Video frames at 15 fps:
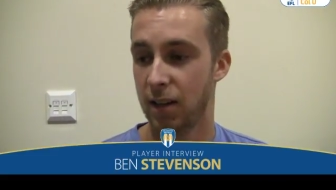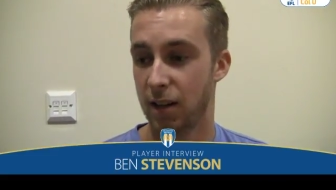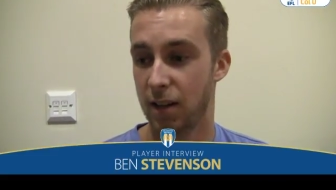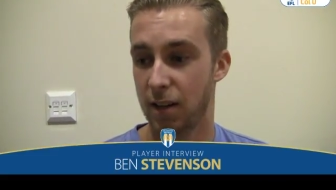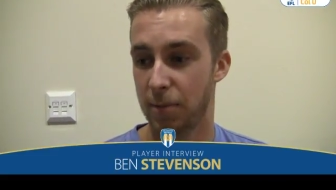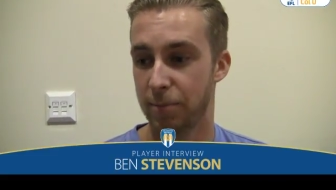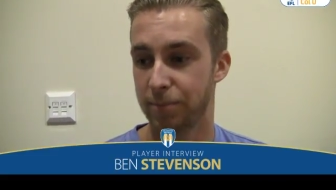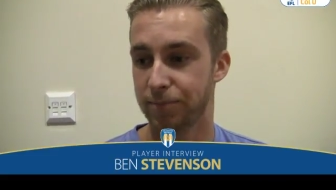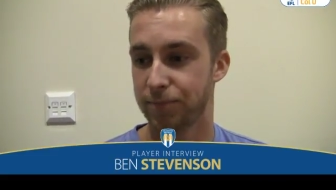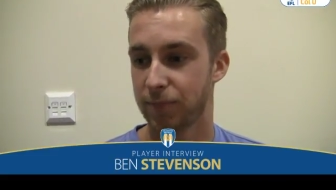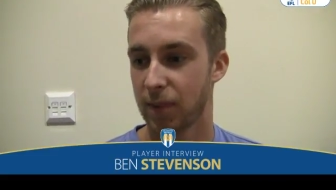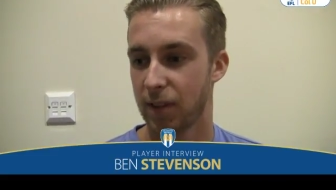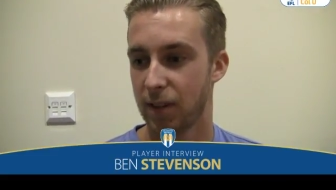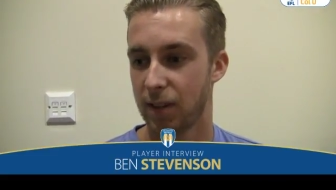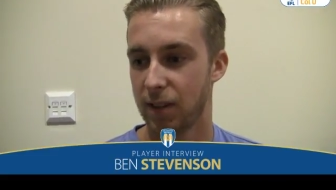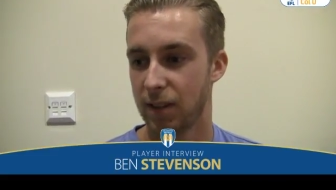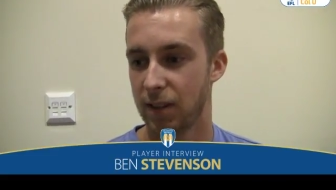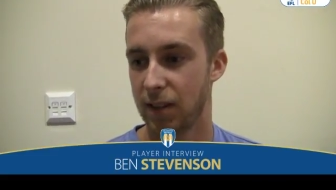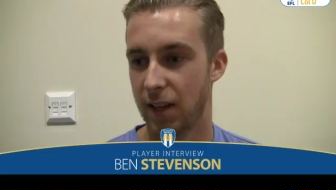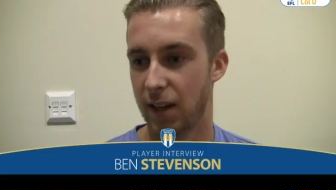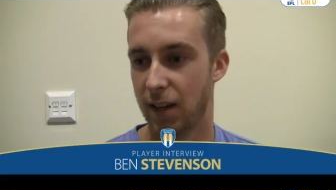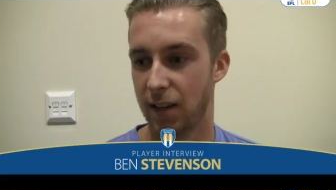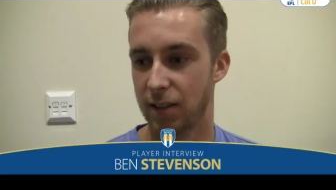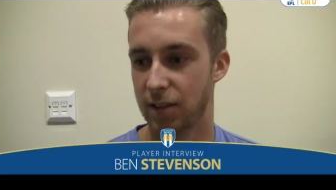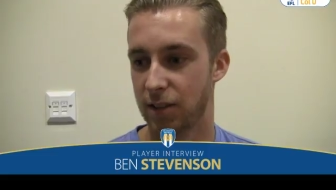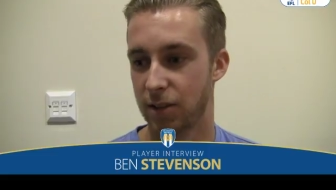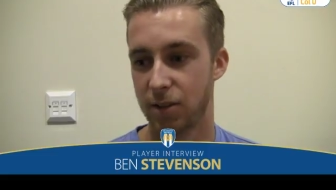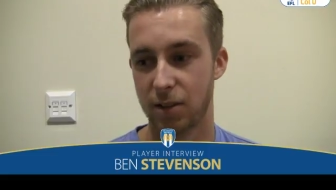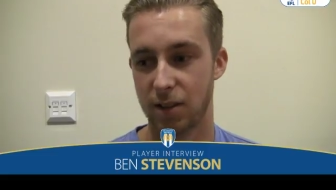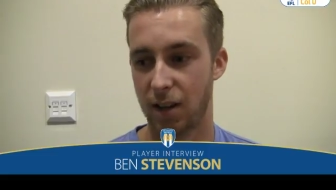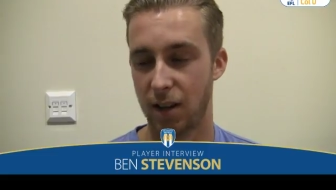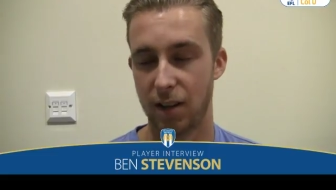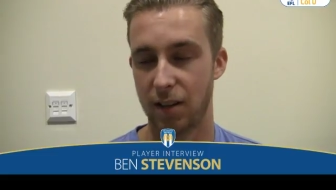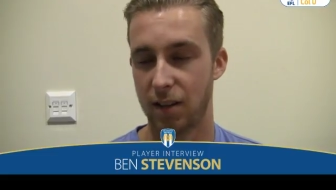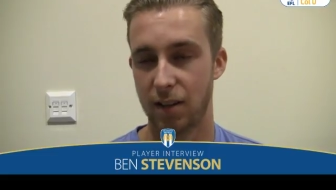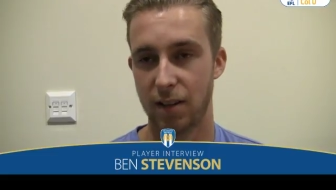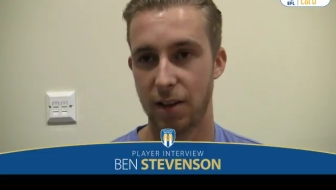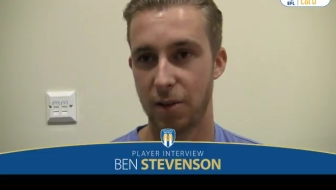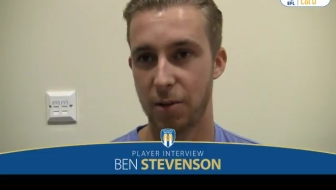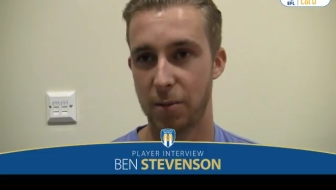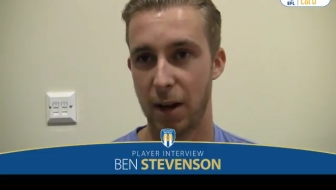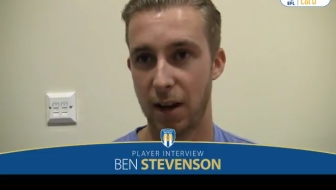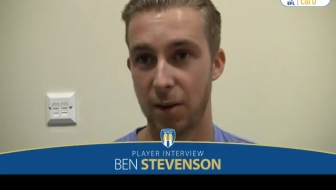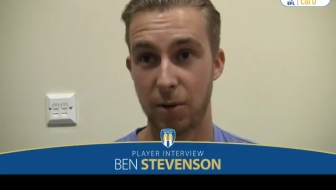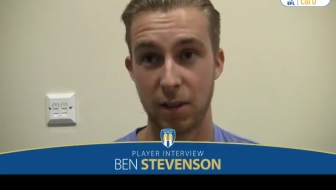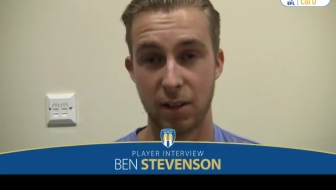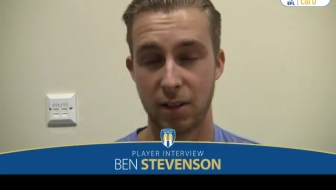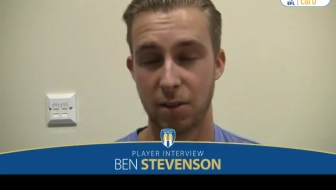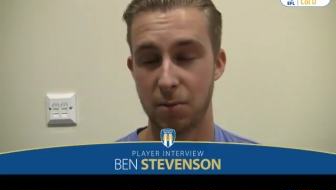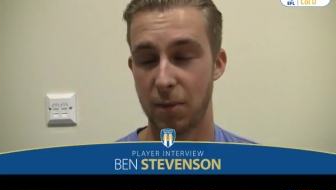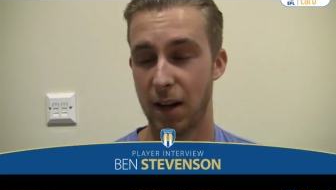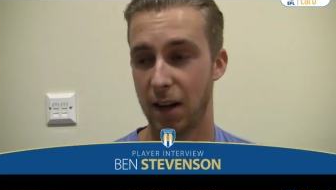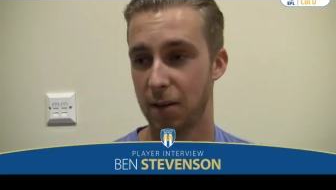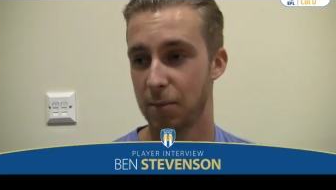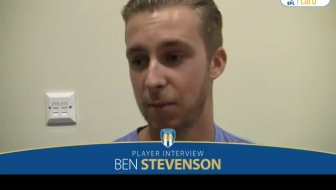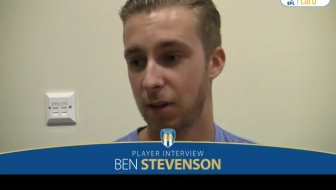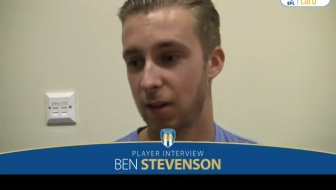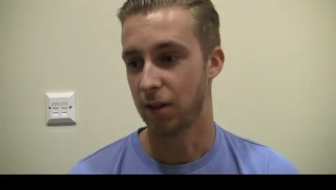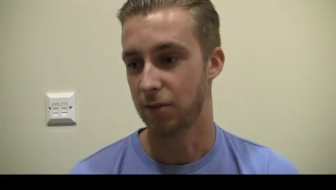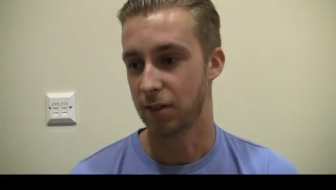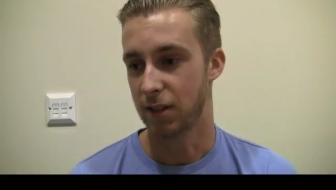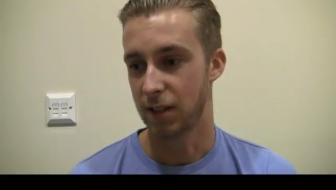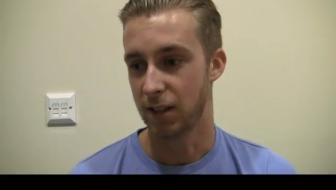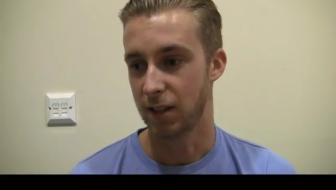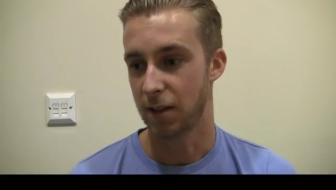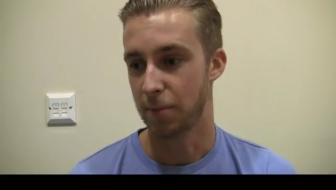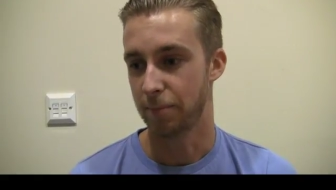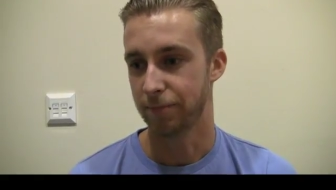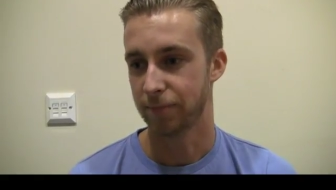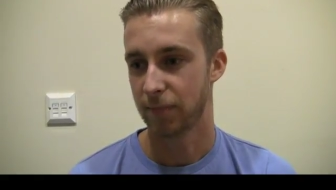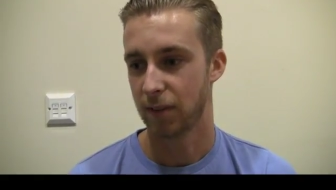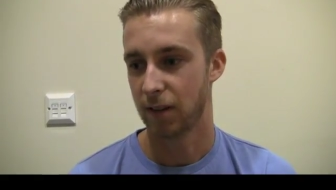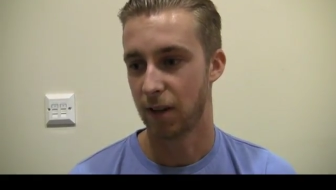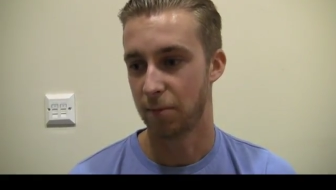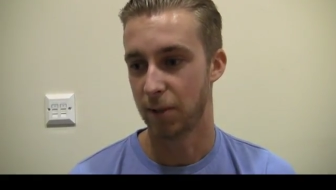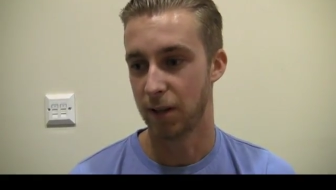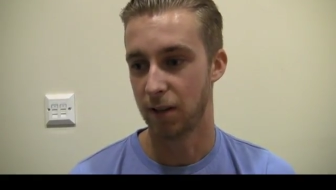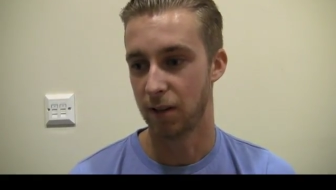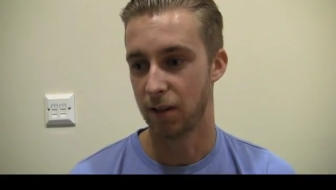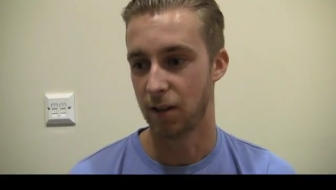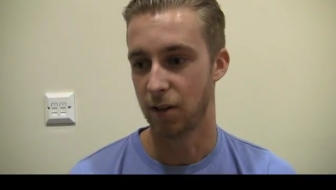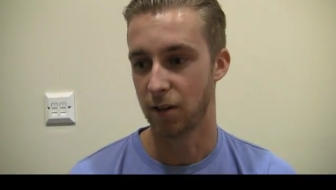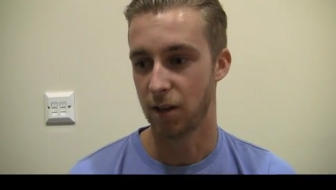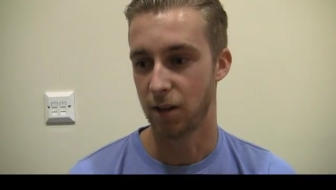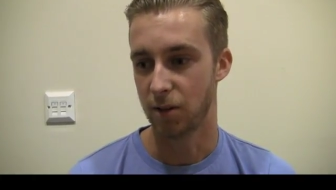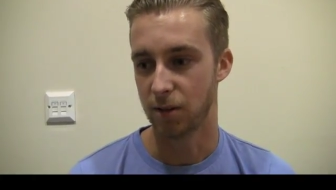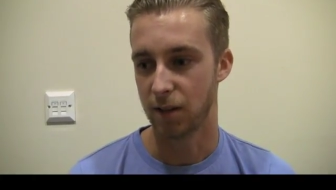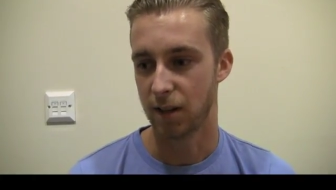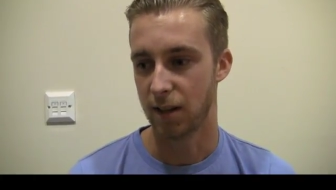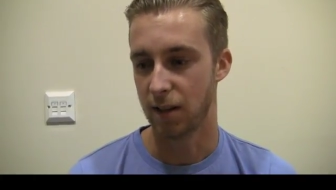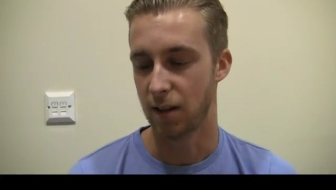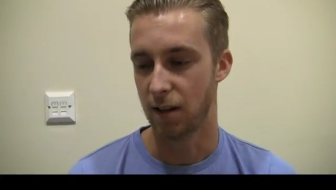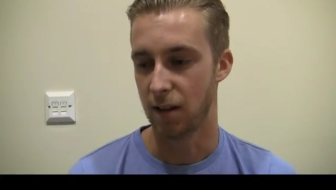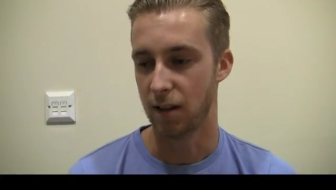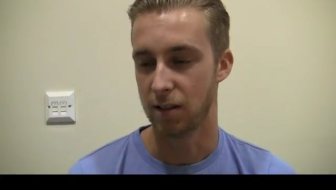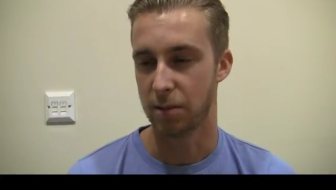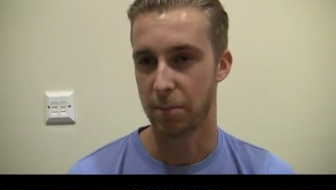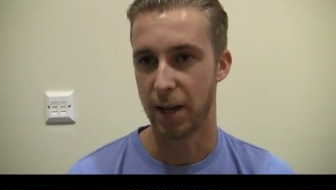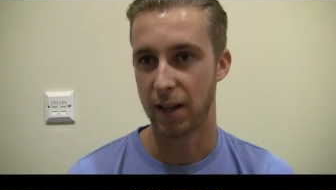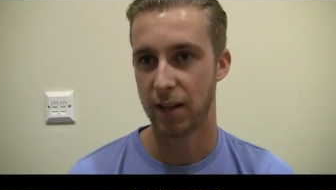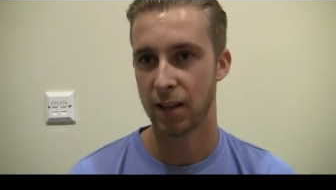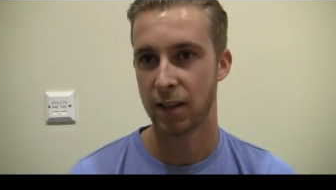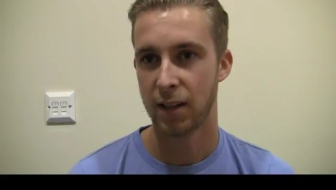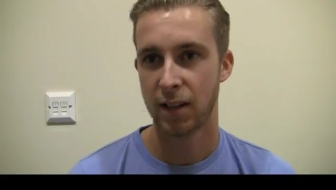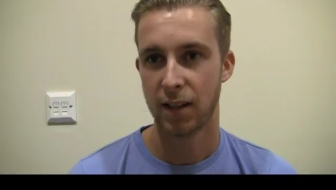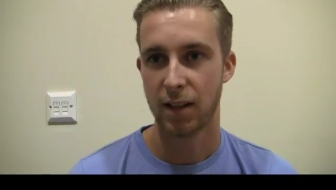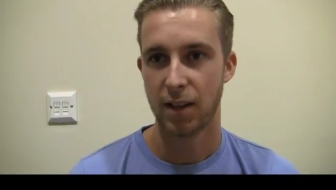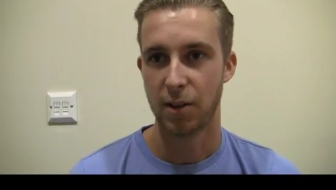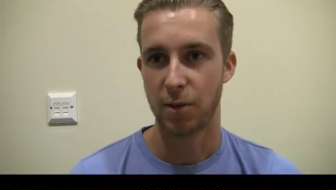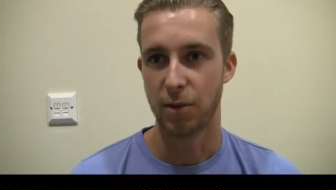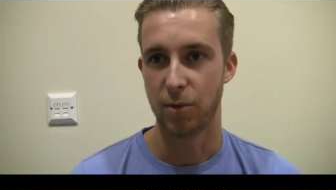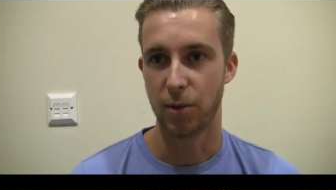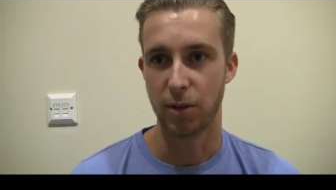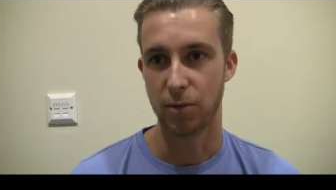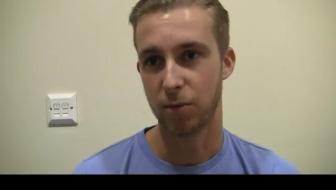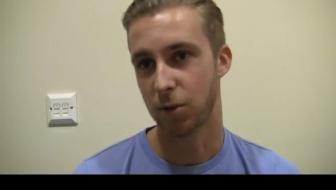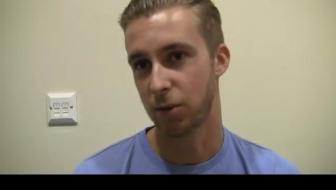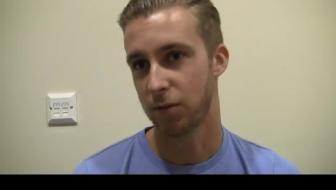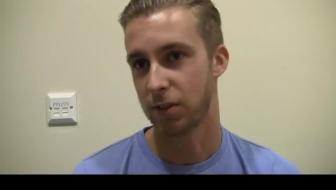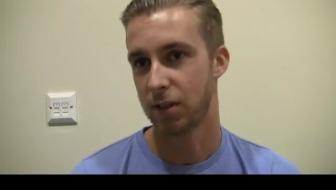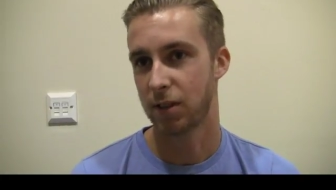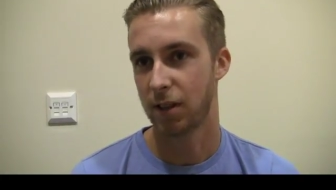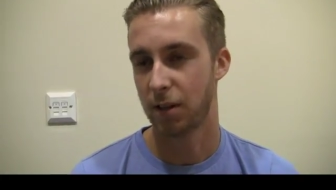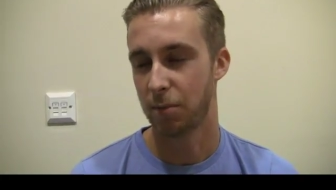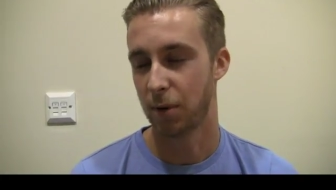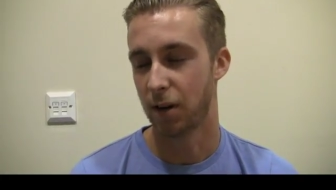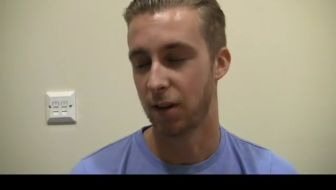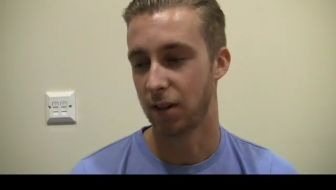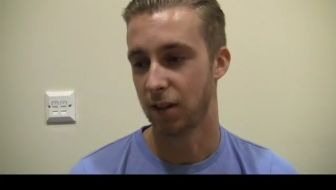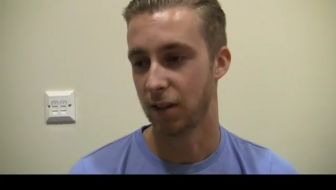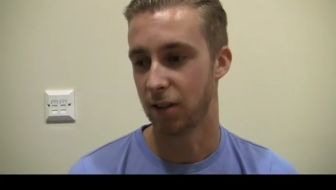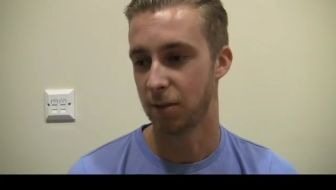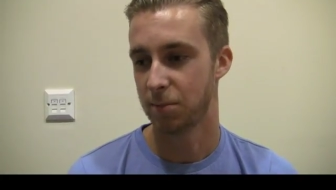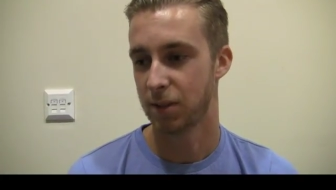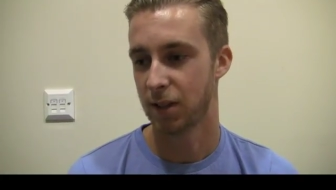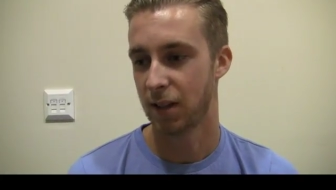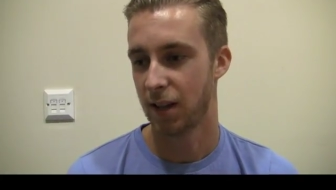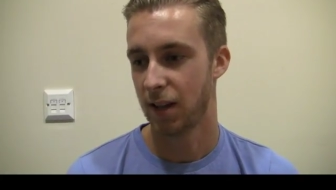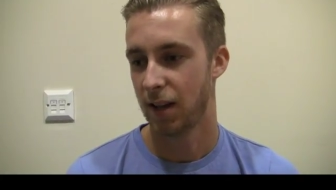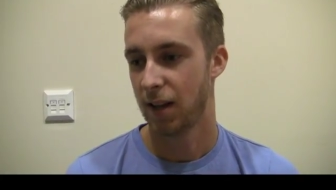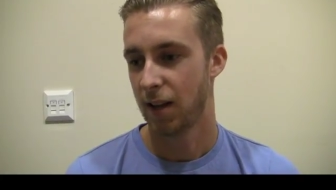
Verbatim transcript: um, yeah, as soon as I know about it, I wanted to come back. But obviously, um, I've been on loan in uh, Spain with one of Wolves' partner clubs.